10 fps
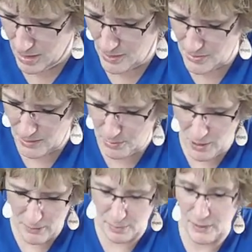Because uh, they
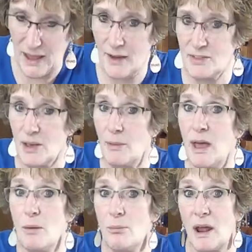probably have some.
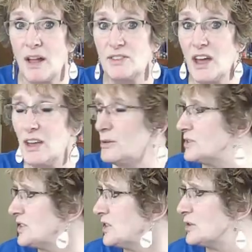But I'll tell you,
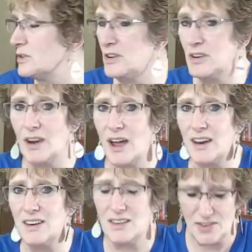it's either
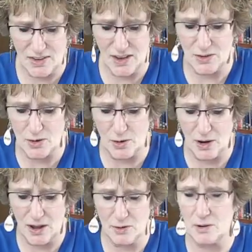96 or
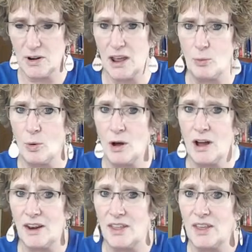108
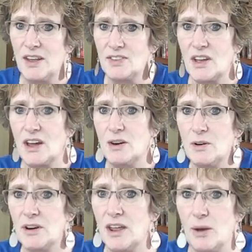wide. I think it's
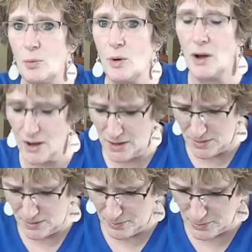108 wide,
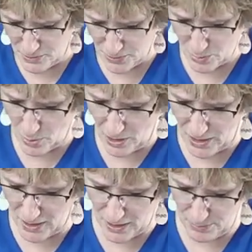which is
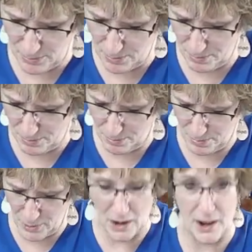why I
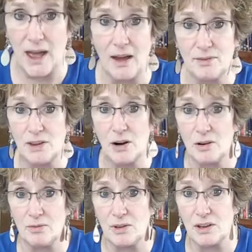bought a half
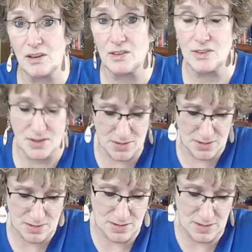yard of it. Because
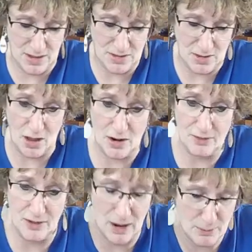that's a lot of
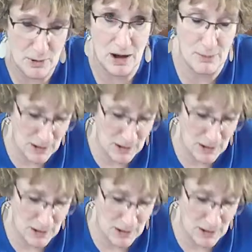fabric. I